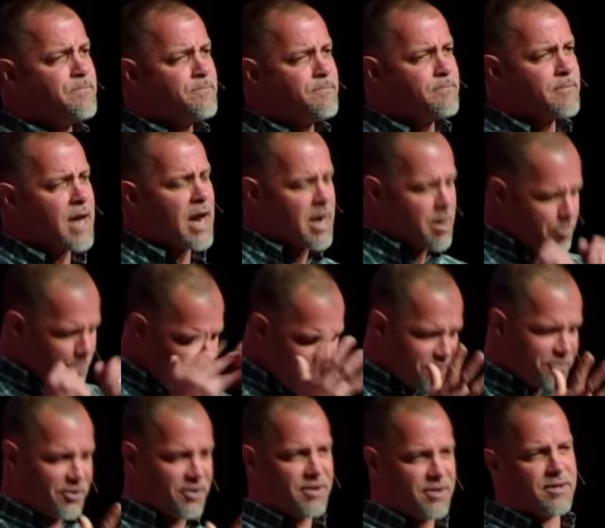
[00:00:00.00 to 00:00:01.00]
and he
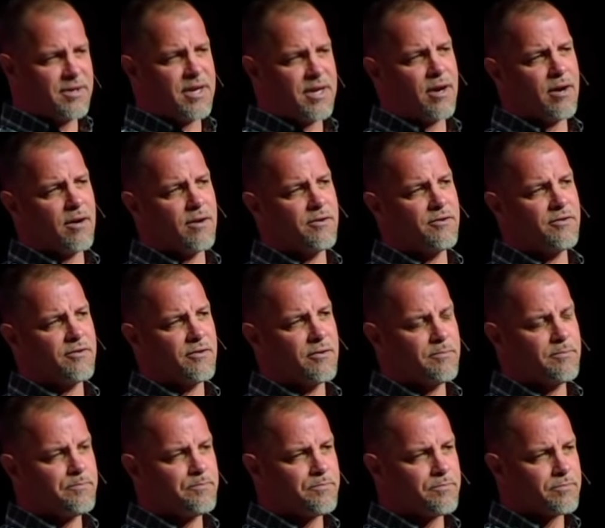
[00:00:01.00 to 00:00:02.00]
bursts into tears.
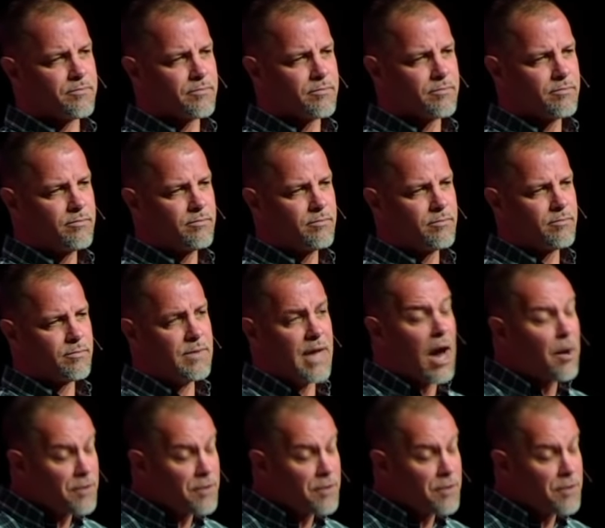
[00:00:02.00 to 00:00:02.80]
Now,